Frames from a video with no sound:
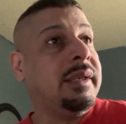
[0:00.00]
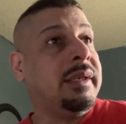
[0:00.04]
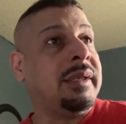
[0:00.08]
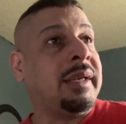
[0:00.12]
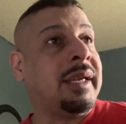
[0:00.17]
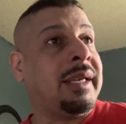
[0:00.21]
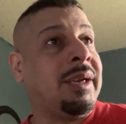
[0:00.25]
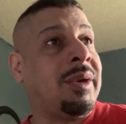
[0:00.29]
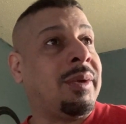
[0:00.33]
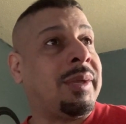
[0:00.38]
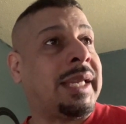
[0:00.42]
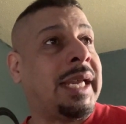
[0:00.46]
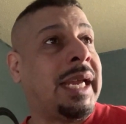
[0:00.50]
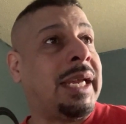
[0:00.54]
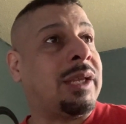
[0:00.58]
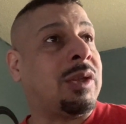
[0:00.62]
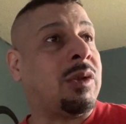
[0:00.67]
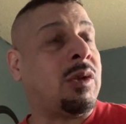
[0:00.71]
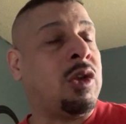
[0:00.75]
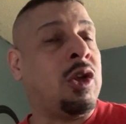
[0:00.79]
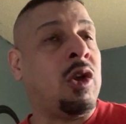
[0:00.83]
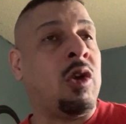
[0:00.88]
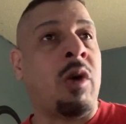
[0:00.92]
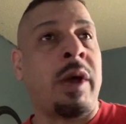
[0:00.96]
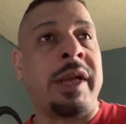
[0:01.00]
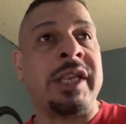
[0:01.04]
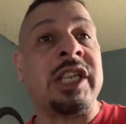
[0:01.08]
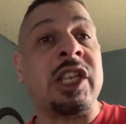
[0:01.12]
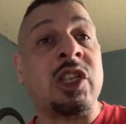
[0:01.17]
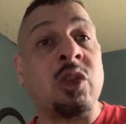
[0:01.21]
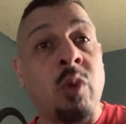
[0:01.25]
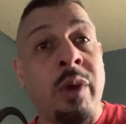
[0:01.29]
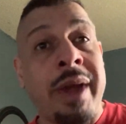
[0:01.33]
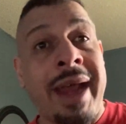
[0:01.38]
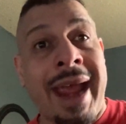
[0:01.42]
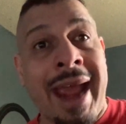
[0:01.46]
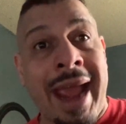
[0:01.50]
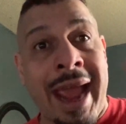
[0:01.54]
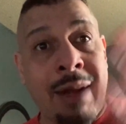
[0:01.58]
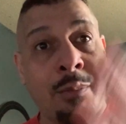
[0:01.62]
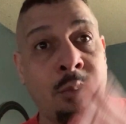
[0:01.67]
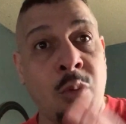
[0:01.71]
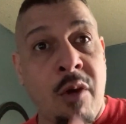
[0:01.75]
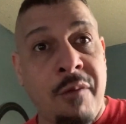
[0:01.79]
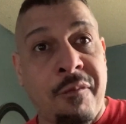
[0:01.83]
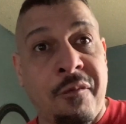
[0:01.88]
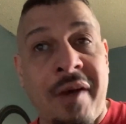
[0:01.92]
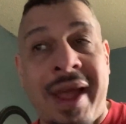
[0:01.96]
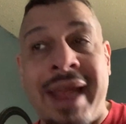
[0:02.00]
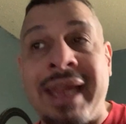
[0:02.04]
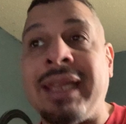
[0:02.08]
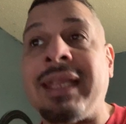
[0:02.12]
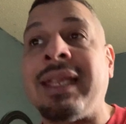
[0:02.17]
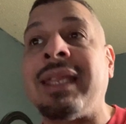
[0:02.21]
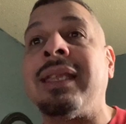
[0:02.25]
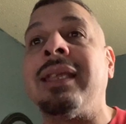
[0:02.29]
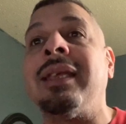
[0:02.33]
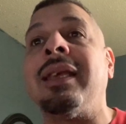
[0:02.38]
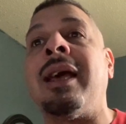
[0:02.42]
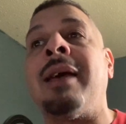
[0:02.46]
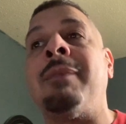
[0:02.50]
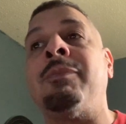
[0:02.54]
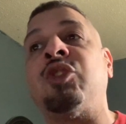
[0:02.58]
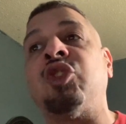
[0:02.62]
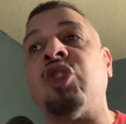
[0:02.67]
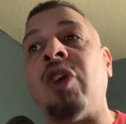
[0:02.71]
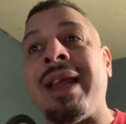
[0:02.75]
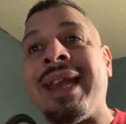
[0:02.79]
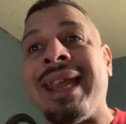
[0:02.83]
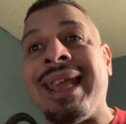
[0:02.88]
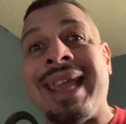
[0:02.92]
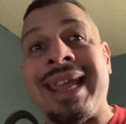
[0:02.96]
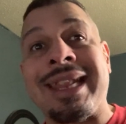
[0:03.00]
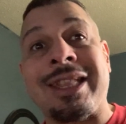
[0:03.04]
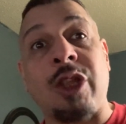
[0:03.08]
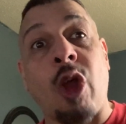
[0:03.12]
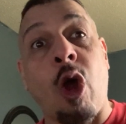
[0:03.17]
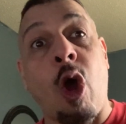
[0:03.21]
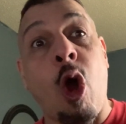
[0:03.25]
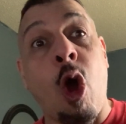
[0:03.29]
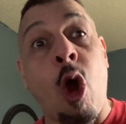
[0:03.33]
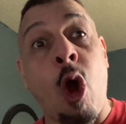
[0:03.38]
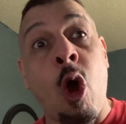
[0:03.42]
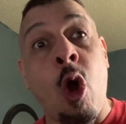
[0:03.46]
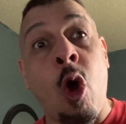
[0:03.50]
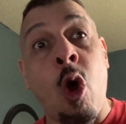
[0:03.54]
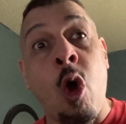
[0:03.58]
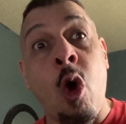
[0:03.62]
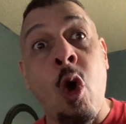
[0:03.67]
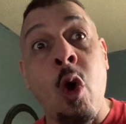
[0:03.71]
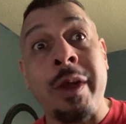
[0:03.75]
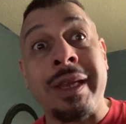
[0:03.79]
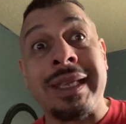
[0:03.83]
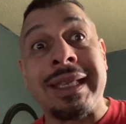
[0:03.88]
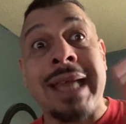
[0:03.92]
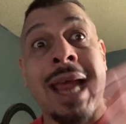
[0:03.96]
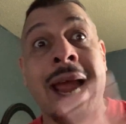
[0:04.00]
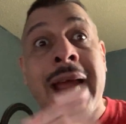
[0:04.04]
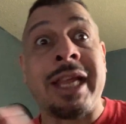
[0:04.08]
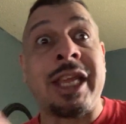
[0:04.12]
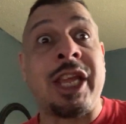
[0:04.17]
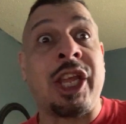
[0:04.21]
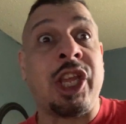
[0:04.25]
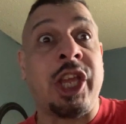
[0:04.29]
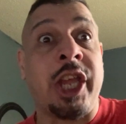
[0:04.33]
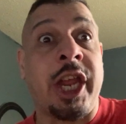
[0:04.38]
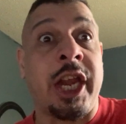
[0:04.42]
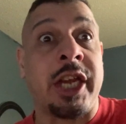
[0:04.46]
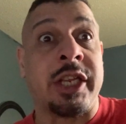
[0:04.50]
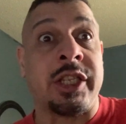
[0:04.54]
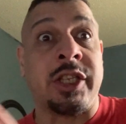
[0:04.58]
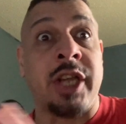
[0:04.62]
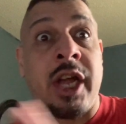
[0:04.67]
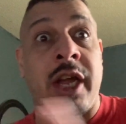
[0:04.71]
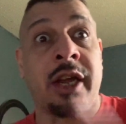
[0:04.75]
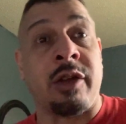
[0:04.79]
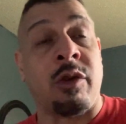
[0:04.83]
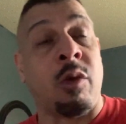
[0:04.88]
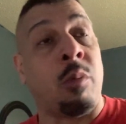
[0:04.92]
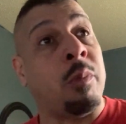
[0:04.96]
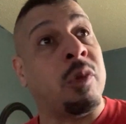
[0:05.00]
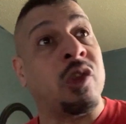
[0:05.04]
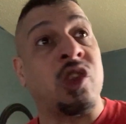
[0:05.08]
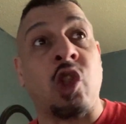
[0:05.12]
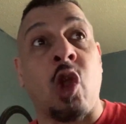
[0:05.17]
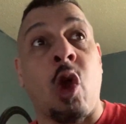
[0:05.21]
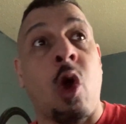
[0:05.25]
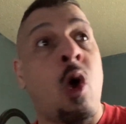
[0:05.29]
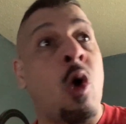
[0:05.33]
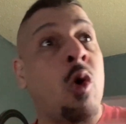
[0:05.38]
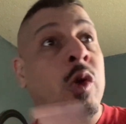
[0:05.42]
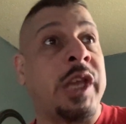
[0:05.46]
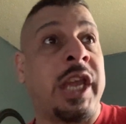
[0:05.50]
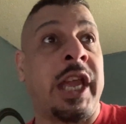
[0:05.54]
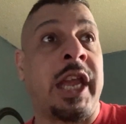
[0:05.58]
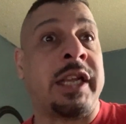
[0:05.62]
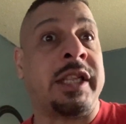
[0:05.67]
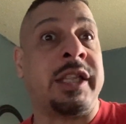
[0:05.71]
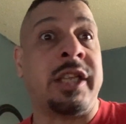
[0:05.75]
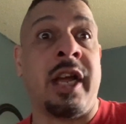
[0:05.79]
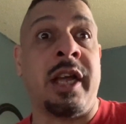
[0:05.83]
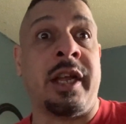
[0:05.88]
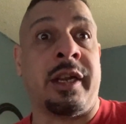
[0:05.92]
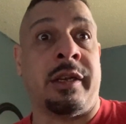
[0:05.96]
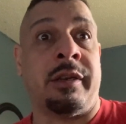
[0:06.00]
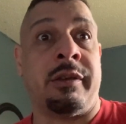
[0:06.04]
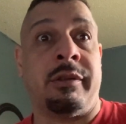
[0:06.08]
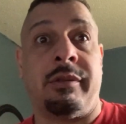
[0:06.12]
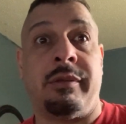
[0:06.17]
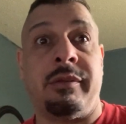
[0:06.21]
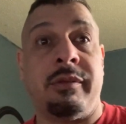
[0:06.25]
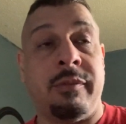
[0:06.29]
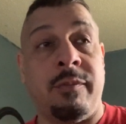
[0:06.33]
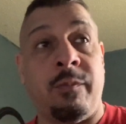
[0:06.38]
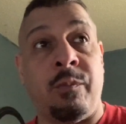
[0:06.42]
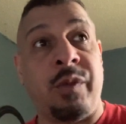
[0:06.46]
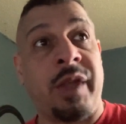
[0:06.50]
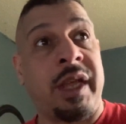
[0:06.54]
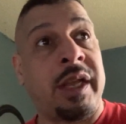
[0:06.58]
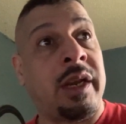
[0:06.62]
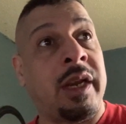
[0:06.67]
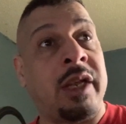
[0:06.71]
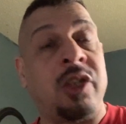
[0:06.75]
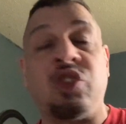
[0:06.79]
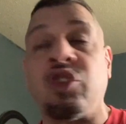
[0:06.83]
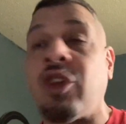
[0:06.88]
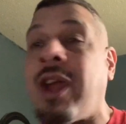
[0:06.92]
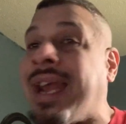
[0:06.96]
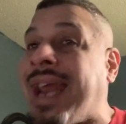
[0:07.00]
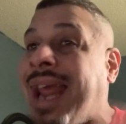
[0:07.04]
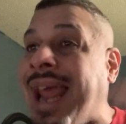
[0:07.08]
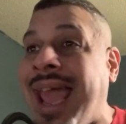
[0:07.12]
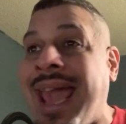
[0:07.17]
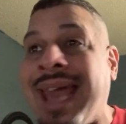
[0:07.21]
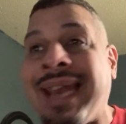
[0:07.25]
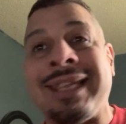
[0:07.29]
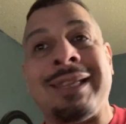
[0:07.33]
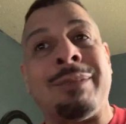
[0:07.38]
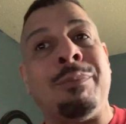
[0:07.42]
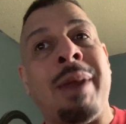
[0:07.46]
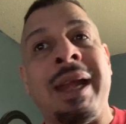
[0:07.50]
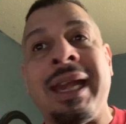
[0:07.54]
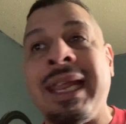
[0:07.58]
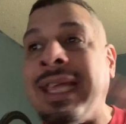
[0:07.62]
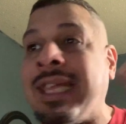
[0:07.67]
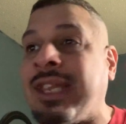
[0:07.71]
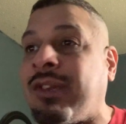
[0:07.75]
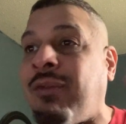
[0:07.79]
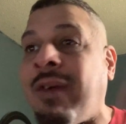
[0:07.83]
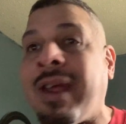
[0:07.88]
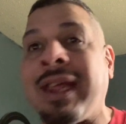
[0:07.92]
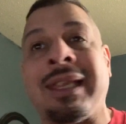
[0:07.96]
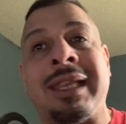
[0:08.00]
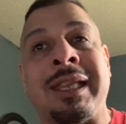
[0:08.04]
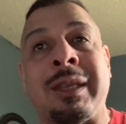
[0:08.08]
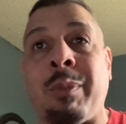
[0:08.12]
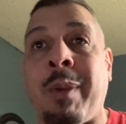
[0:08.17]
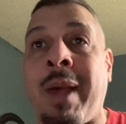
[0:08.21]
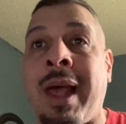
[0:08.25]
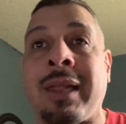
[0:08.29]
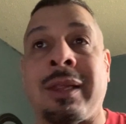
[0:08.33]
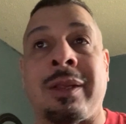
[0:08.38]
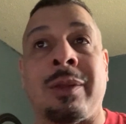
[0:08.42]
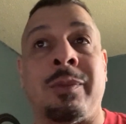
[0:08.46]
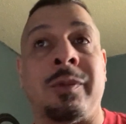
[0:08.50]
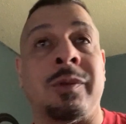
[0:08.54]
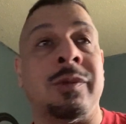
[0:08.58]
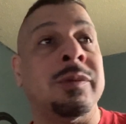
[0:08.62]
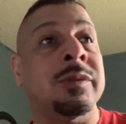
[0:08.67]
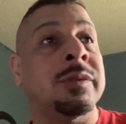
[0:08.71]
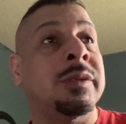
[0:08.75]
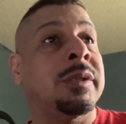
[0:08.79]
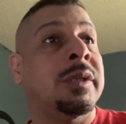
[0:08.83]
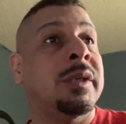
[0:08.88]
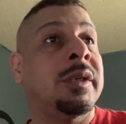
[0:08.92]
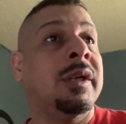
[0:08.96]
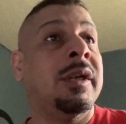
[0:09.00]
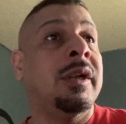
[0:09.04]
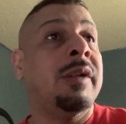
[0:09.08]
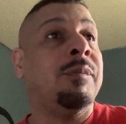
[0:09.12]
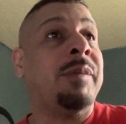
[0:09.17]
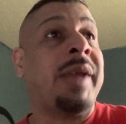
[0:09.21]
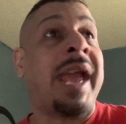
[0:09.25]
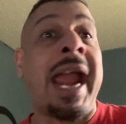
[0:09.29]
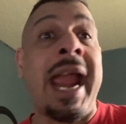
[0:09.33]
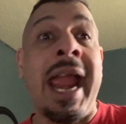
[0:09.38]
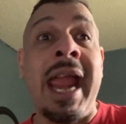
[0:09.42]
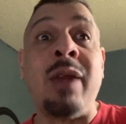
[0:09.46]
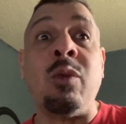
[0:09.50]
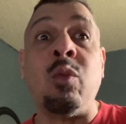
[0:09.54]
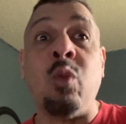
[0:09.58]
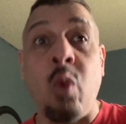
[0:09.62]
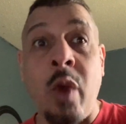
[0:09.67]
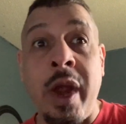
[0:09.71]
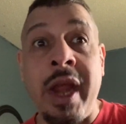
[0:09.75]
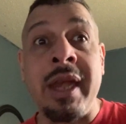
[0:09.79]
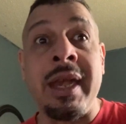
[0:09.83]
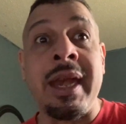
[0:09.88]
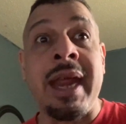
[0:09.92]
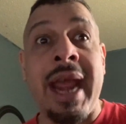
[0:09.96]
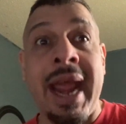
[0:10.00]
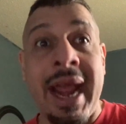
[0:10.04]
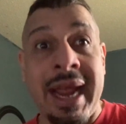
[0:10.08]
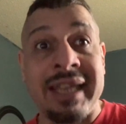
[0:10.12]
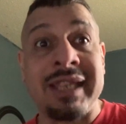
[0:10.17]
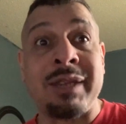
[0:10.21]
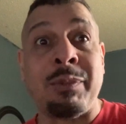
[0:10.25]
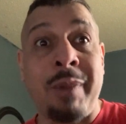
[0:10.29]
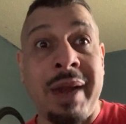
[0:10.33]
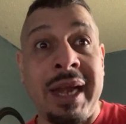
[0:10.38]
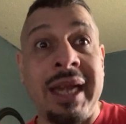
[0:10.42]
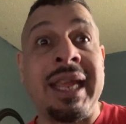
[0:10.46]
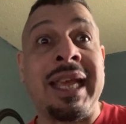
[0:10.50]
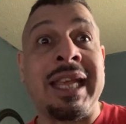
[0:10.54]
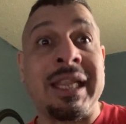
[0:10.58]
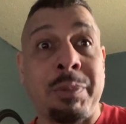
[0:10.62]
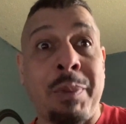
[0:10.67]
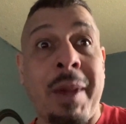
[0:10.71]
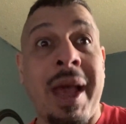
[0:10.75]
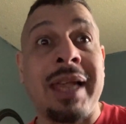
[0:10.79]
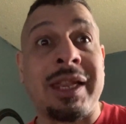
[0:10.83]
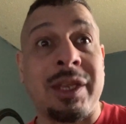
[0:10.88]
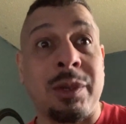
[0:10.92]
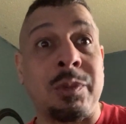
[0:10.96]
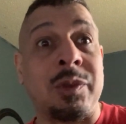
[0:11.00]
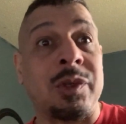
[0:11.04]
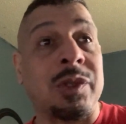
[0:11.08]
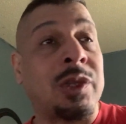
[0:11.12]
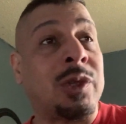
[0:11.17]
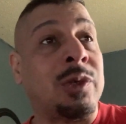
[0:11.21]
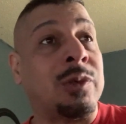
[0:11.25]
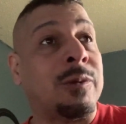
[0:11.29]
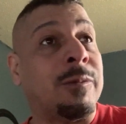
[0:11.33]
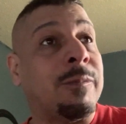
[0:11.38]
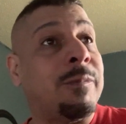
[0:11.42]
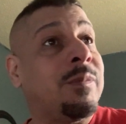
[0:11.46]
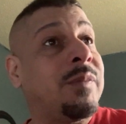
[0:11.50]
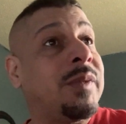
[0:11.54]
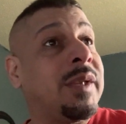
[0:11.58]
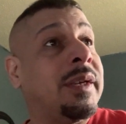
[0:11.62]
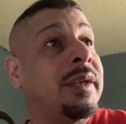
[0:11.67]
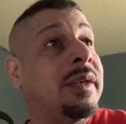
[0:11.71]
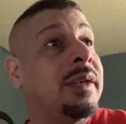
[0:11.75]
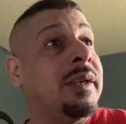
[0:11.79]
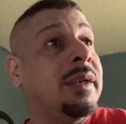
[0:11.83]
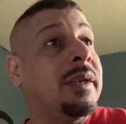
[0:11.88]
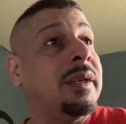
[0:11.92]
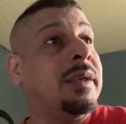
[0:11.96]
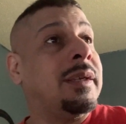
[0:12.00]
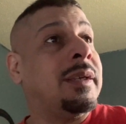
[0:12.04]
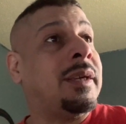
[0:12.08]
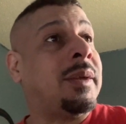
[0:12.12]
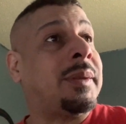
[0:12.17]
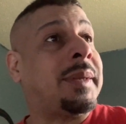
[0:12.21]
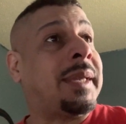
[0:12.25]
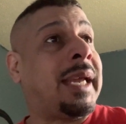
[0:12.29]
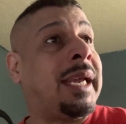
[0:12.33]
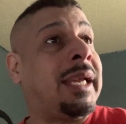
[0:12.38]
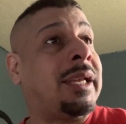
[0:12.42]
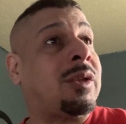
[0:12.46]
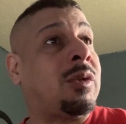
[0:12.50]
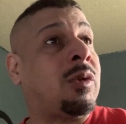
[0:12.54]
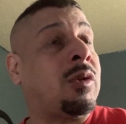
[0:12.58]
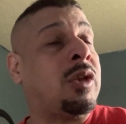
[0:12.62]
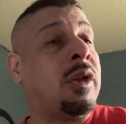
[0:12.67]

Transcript: Like, you know what I'm saying? So, you know, I just wanna add more fights. I'm trying to get the whole entire year done, almost the whole year done. Like, I'm trying to add as many as fights as possible. And win as many as possible, too. You know what I'm saying? So,